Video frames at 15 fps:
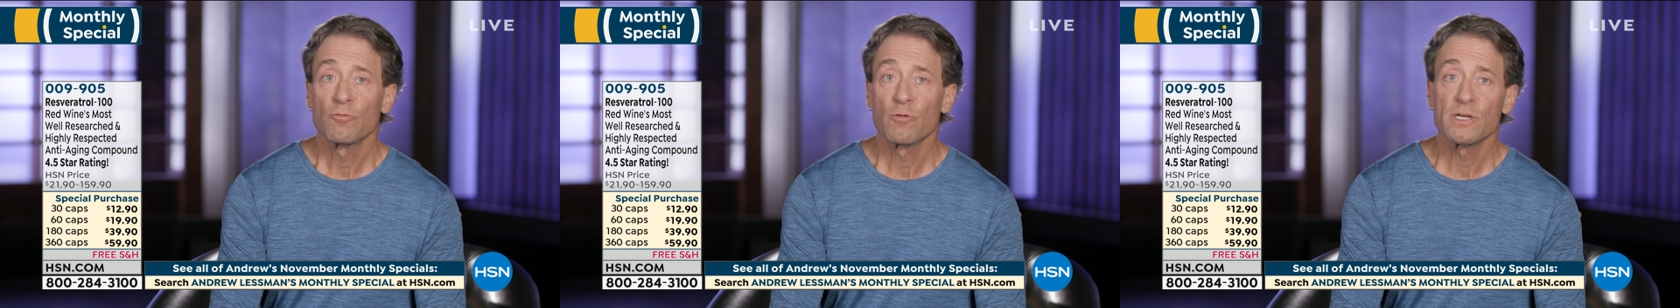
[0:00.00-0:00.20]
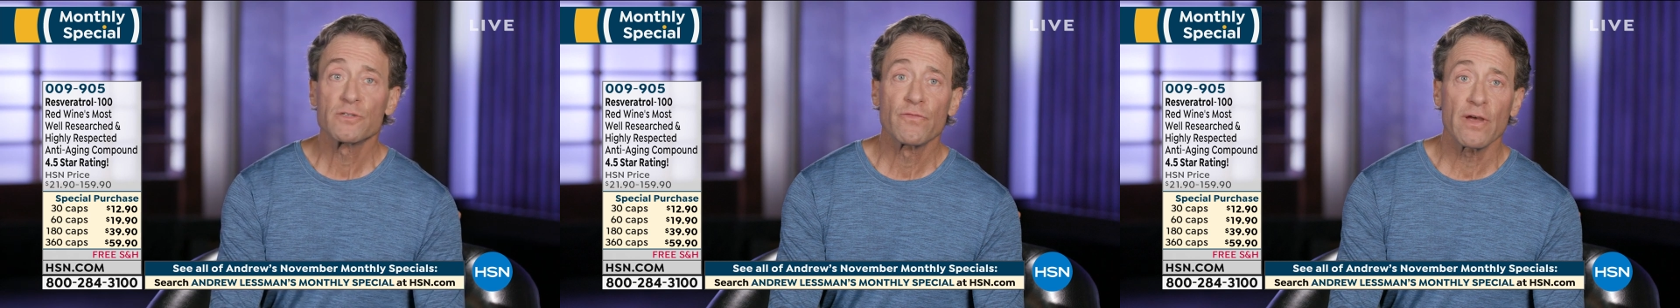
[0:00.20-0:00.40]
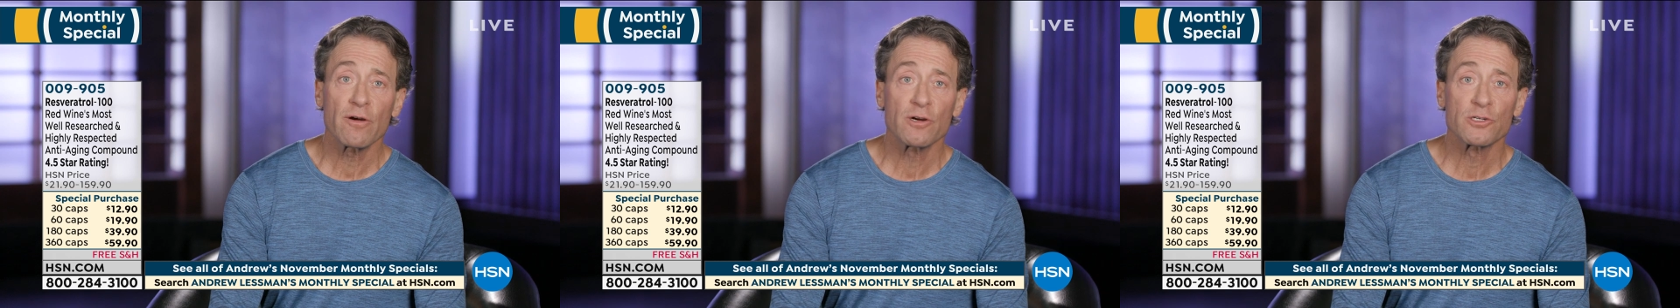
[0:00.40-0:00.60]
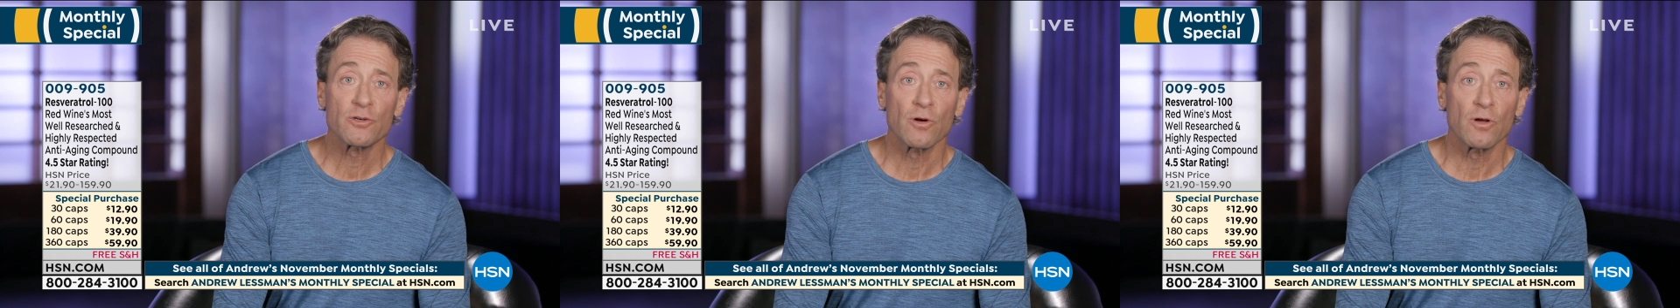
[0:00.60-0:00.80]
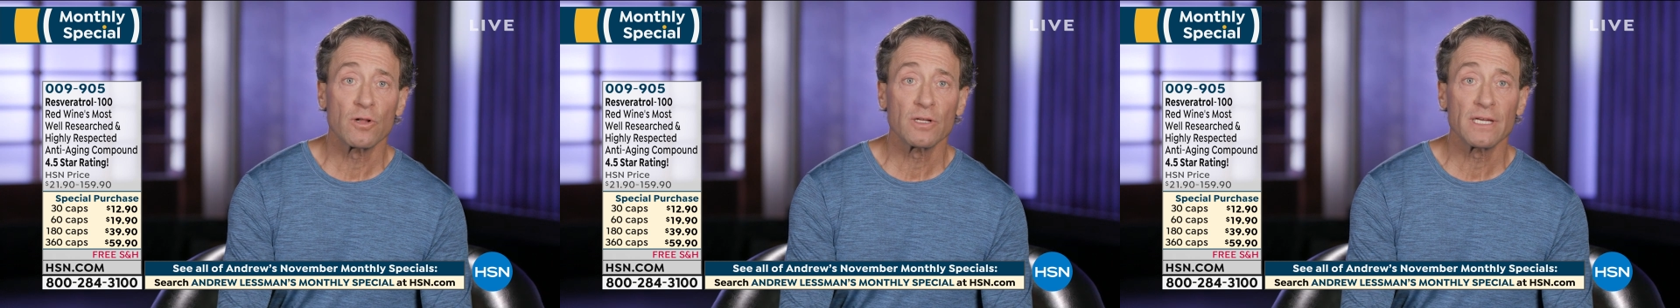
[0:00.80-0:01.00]

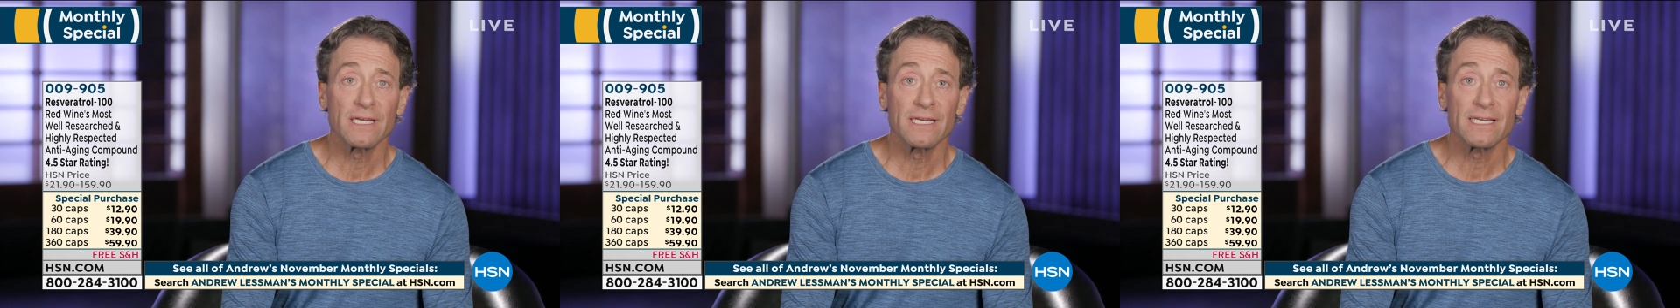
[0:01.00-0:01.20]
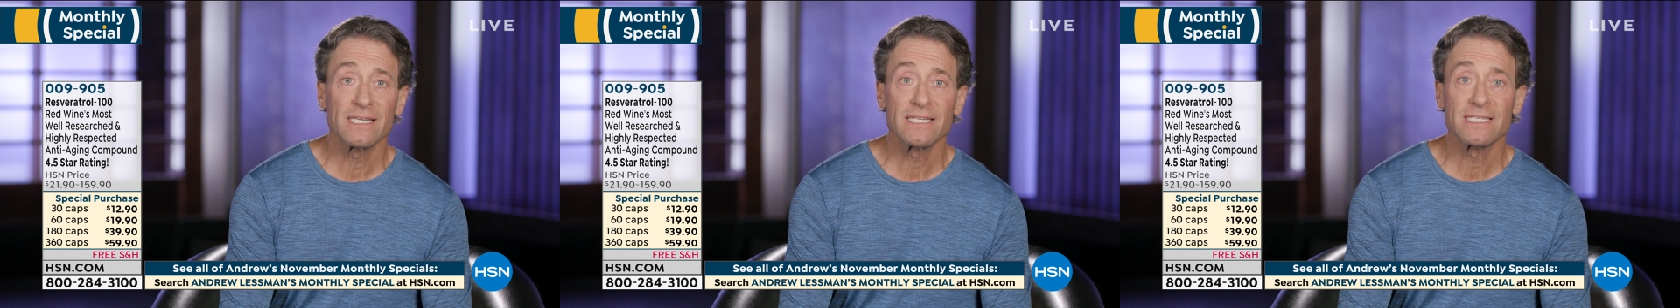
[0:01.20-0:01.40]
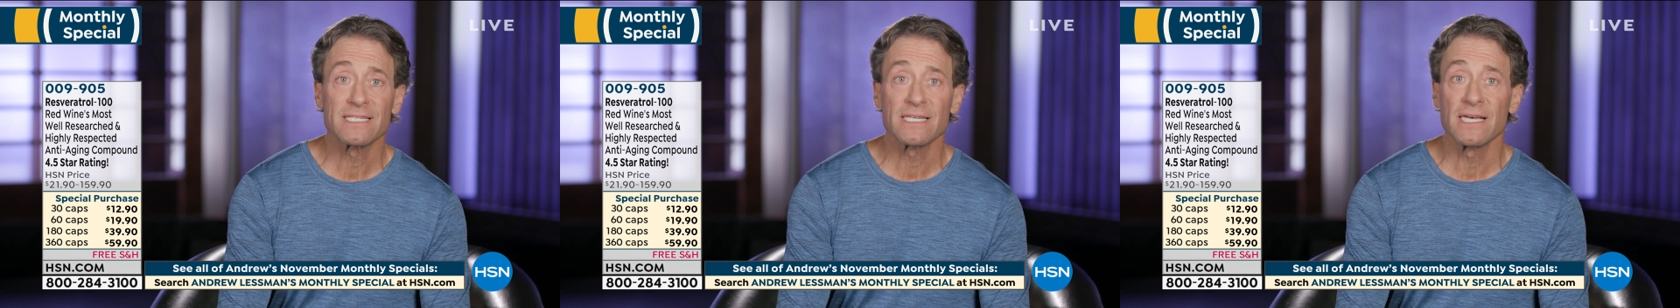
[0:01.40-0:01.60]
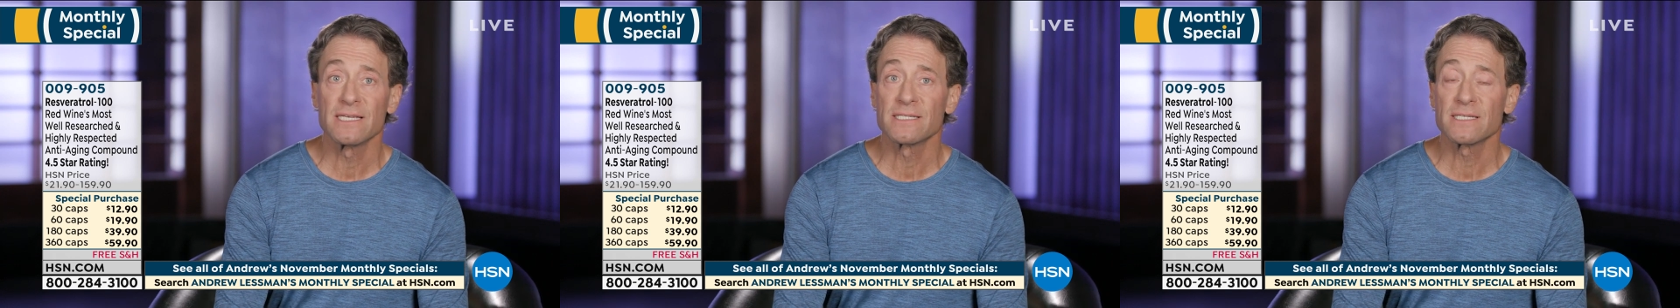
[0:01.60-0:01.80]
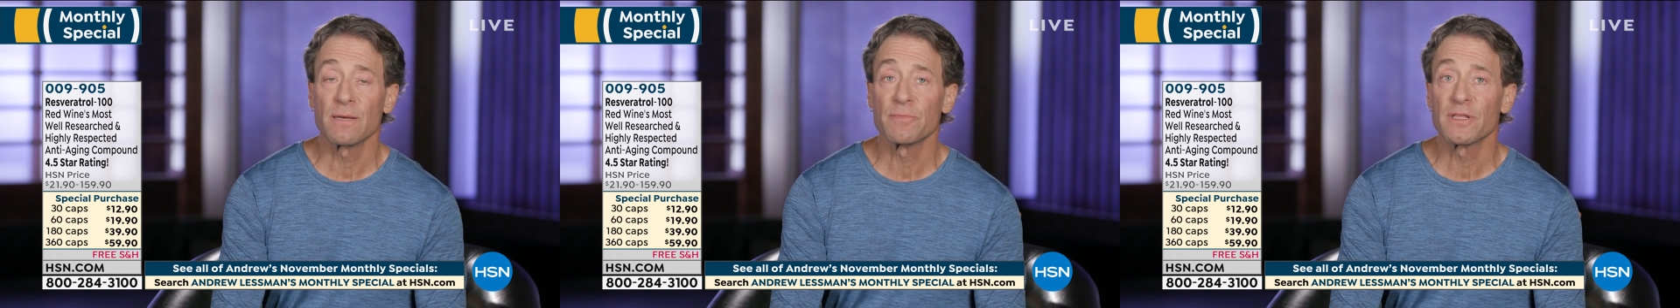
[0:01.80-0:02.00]
Resveratrol is
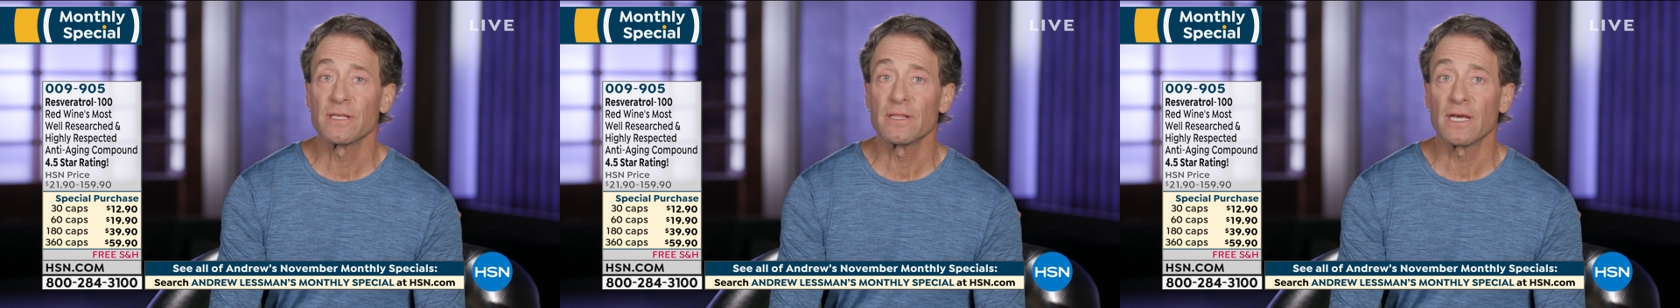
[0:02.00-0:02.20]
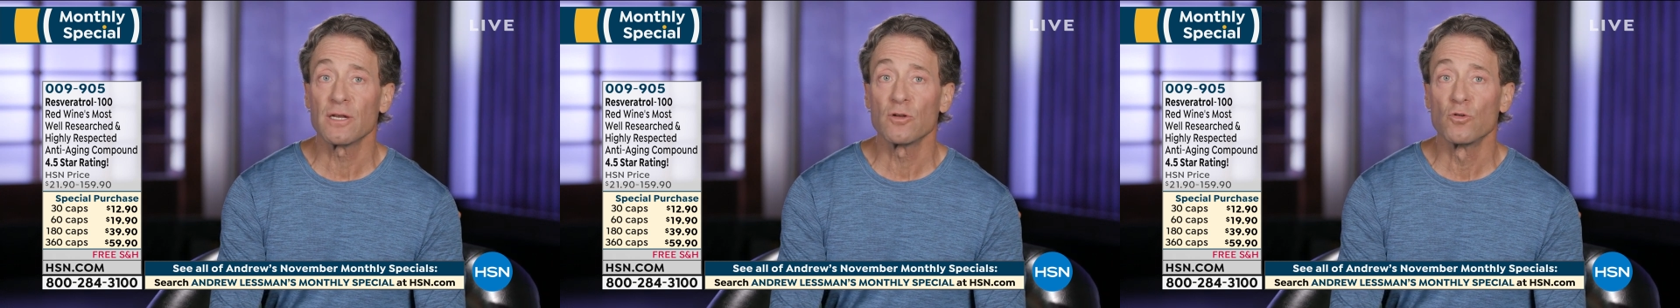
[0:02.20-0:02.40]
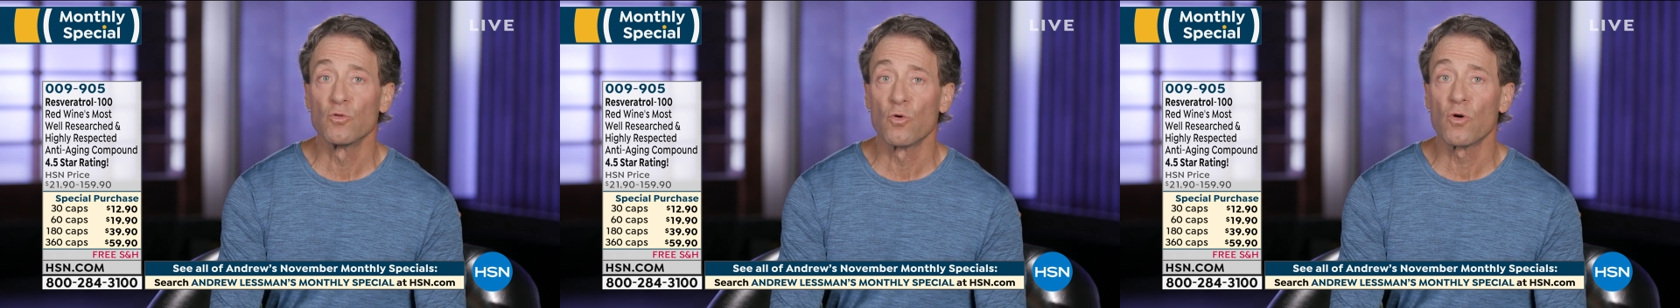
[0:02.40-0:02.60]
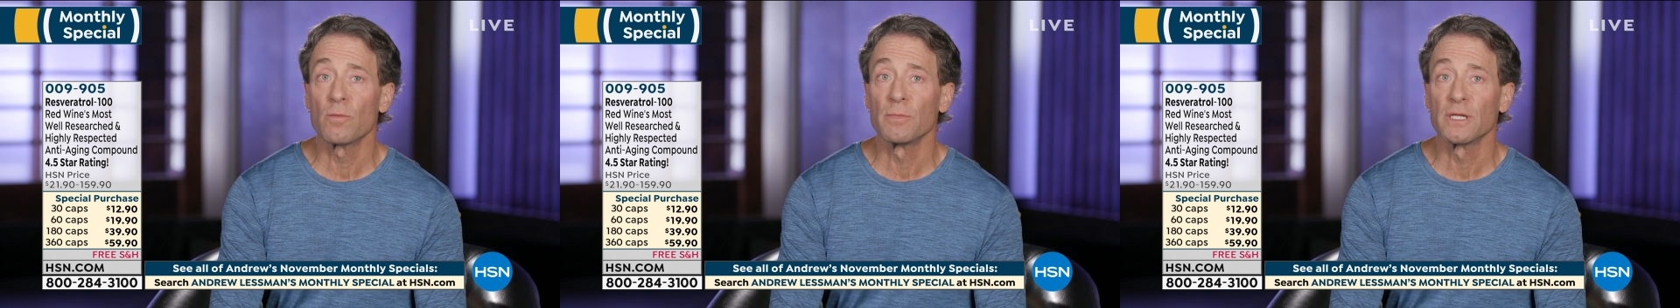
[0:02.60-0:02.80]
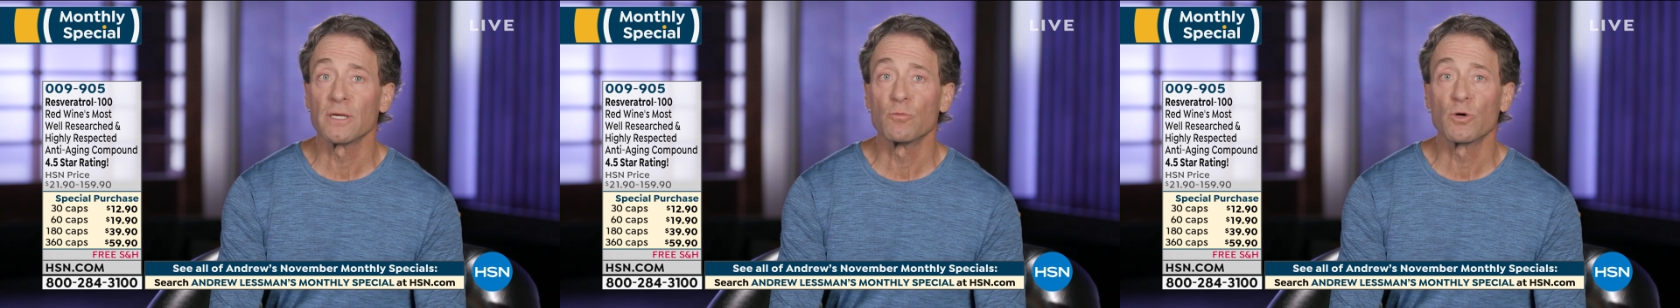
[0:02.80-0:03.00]
something that
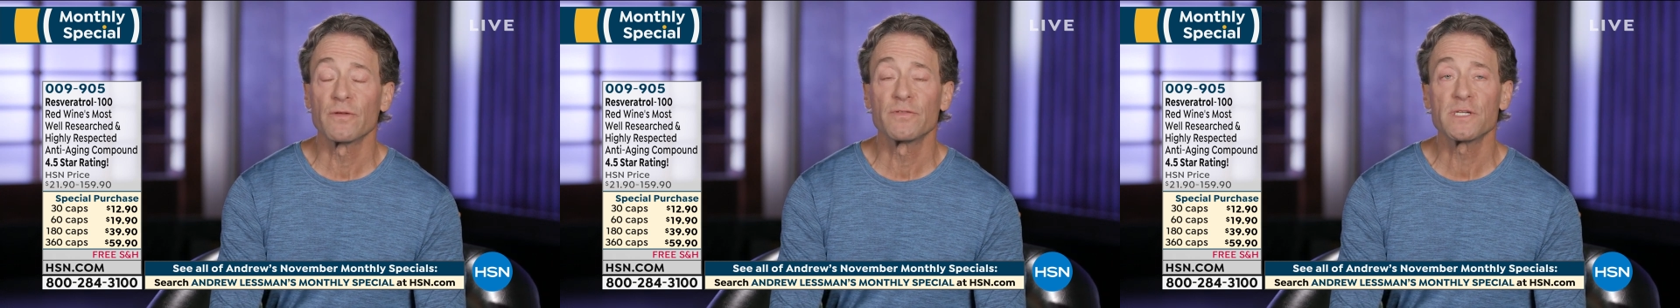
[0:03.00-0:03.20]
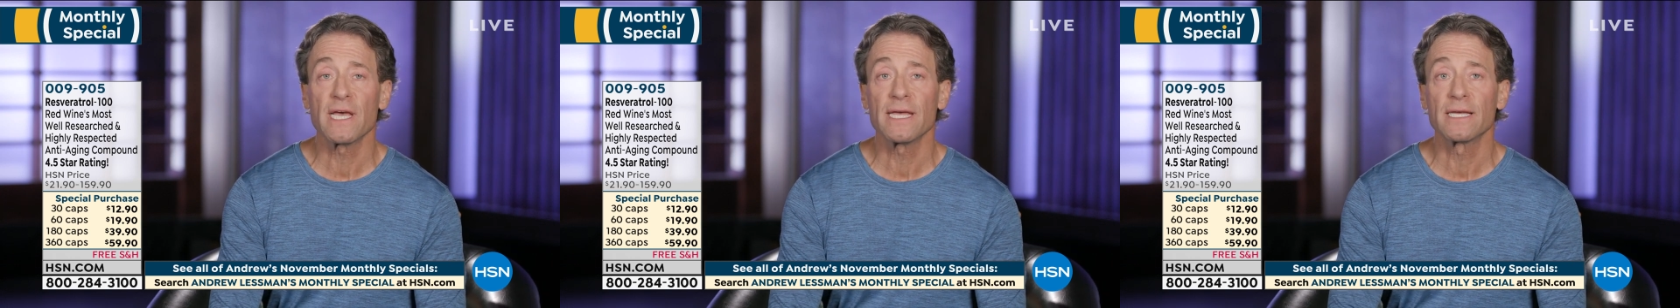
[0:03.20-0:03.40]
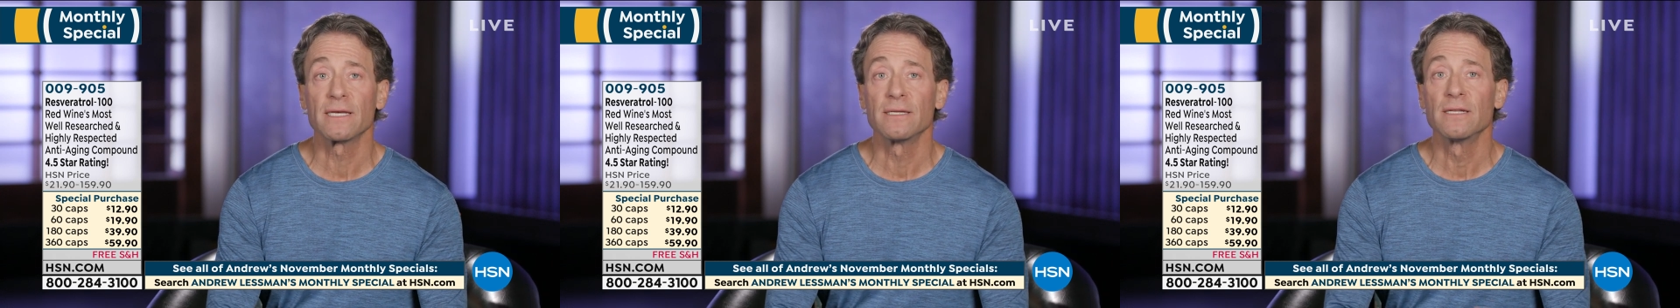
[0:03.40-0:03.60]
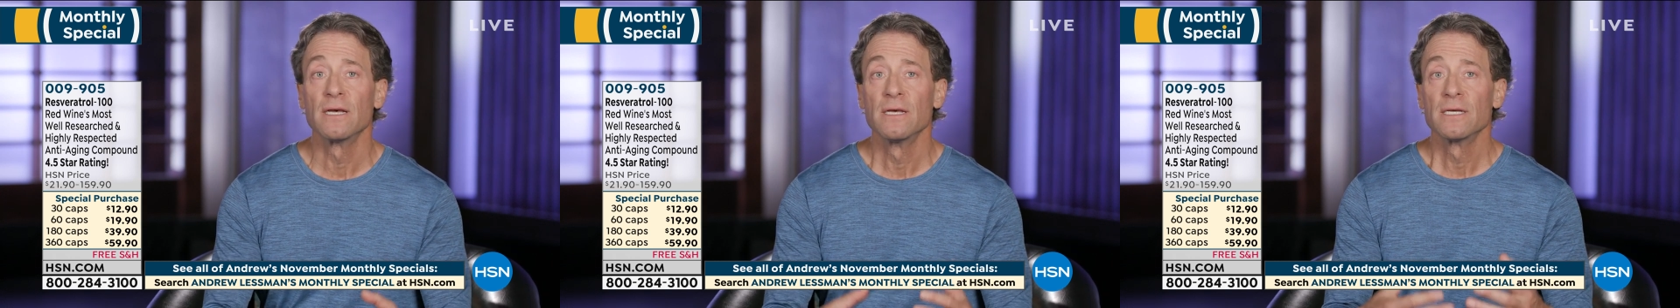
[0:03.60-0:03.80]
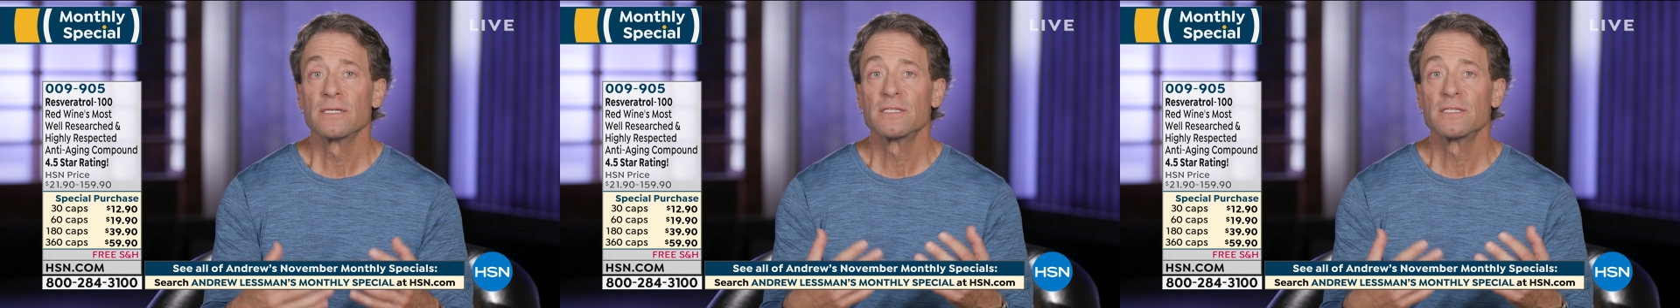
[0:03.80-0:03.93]
normally would have taken